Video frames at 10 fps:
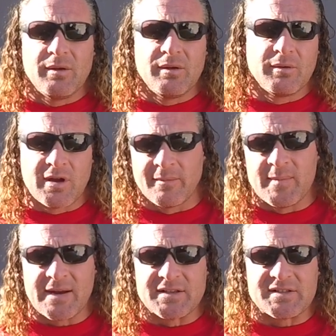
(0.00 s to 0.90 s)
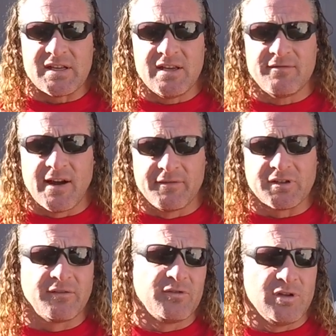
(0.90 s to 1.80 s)
Coming back to Steve, I've
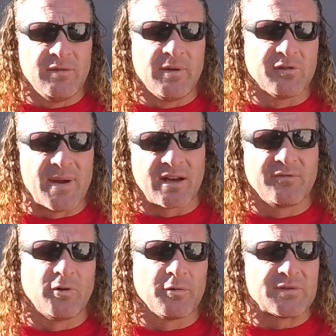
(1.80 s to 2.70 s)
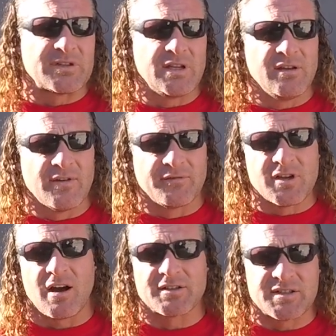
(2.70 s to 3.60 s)
sent a few emails back and forth with Steve. I've
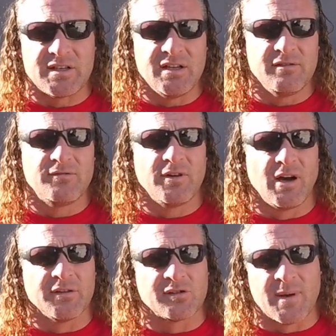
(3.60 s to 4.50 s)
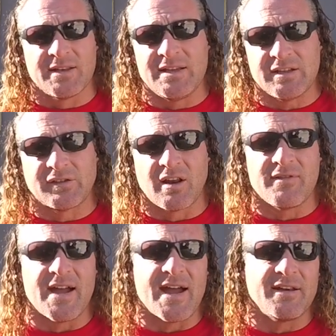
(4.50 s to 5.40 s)
talked to Steve on some ideas that I've
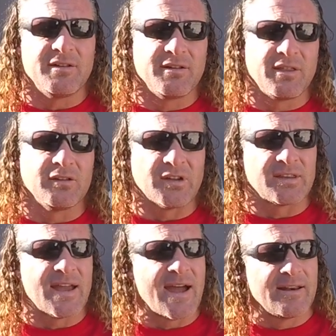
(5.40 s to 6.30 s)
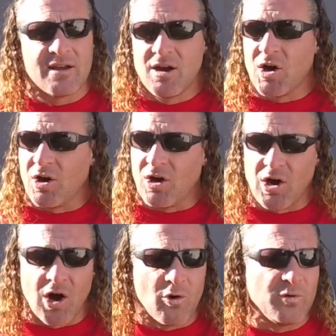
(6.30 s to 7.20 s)
had, things like that.
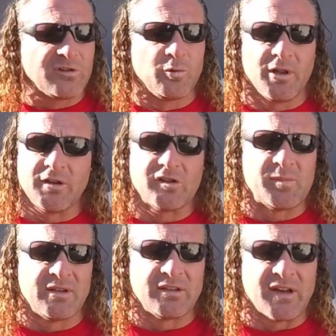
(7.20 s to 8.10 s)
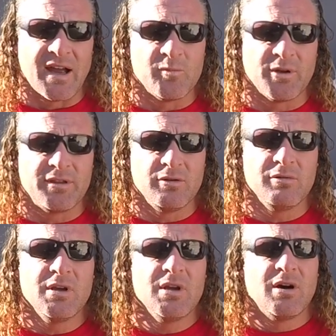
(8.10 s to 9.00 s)
Always willing to spend the time with you,
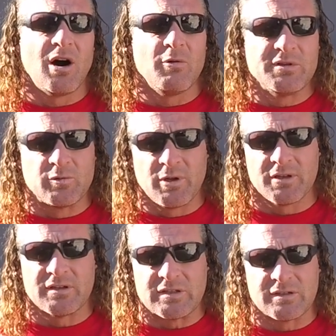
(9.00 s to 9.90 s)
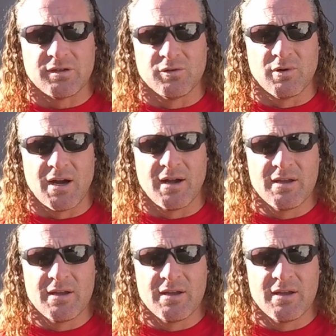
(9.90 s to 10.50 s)
always willing to